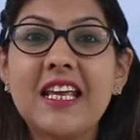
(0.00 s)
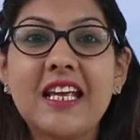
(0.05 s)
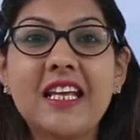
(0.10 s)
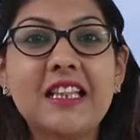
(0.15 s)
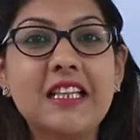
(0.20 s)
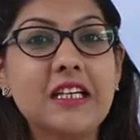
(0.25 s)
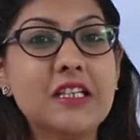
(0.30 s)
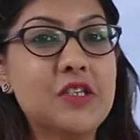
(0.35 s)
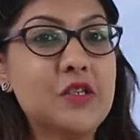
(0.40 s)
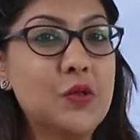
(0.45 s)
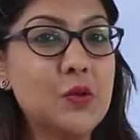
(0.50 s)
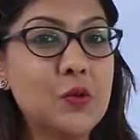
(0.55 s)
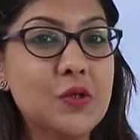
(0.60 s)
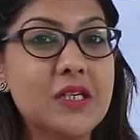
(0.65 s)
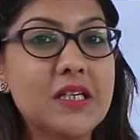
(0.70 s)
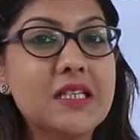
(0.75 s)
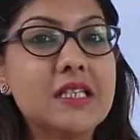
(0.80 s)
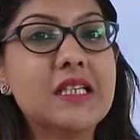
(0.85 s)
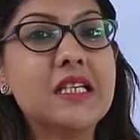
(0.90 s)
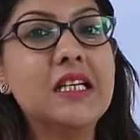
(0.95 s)
the
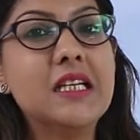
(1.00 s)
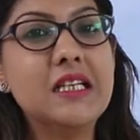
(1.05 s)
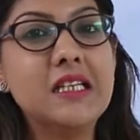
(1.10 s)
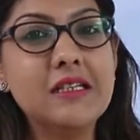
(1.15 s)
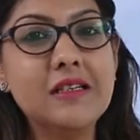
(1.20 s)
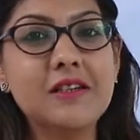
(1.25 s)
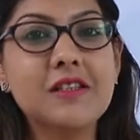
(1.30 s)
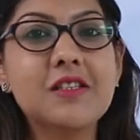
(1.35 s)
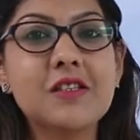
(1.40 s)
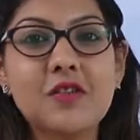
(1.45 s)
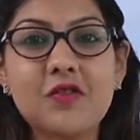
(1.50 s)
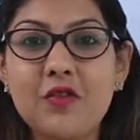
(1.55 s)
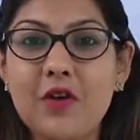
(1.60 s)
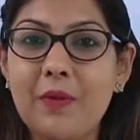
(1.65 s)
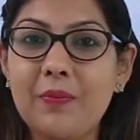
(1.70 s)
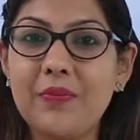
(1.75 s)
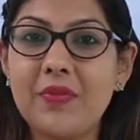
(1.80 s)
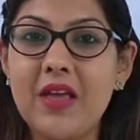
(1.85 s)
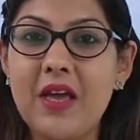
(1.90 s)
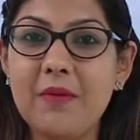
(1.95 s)
student learns
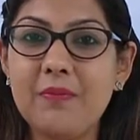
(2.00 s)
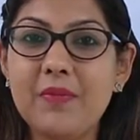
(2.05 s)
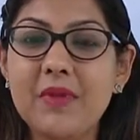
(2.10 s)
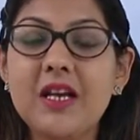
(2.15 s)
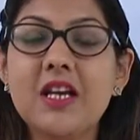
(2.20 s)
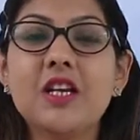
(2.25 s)
from them,